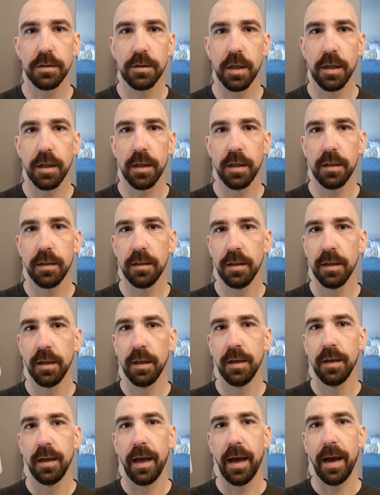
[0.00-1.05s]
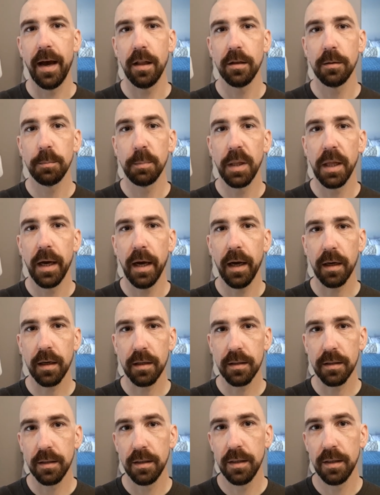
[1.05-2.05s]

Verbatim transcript: Jon alum block.